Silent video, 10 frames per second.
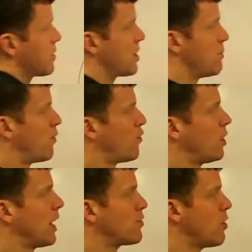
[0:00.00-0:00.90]
the symbol for
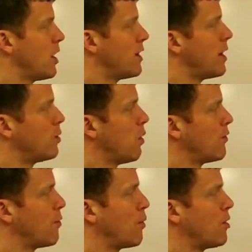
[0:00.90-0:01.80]
electron and then the one
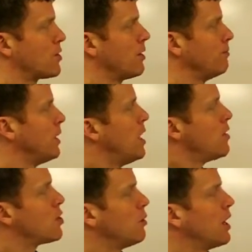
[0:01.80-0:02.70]
for proton.
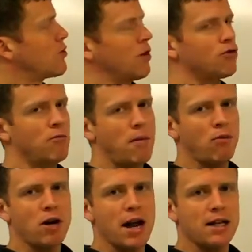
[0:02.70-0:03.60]
So electrons,
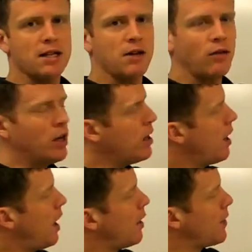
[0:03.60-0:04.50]
remember, are negative,
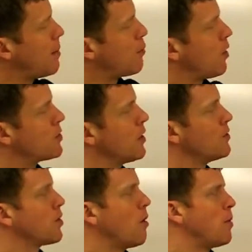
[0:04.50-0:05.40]
and then
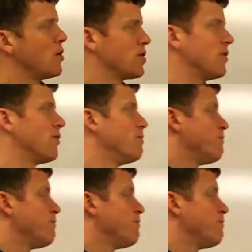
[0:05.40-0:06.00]
protons are positive.